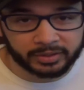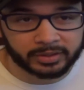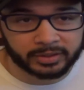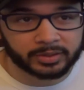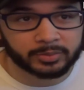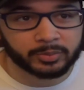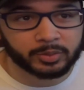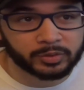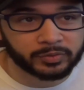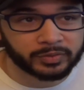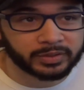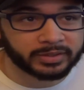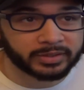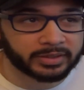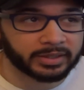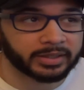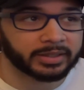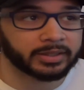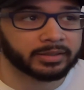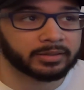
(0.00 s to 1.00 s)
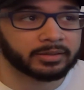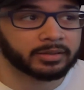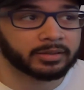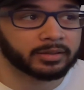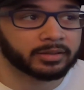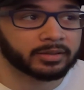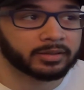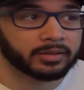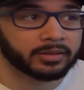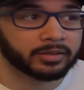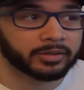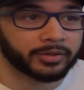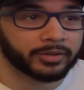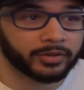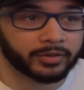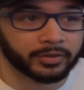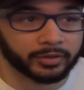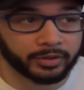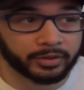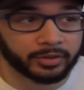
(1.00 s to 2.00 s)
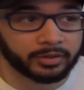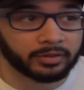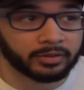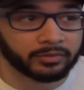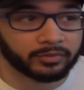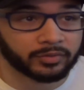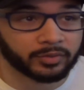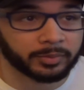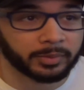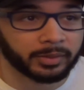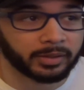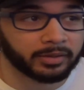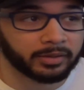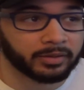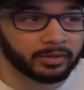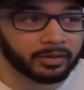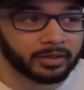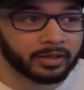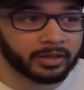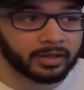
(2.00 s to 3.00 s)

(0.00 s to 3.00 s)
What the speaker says: thing that the movie did good for me,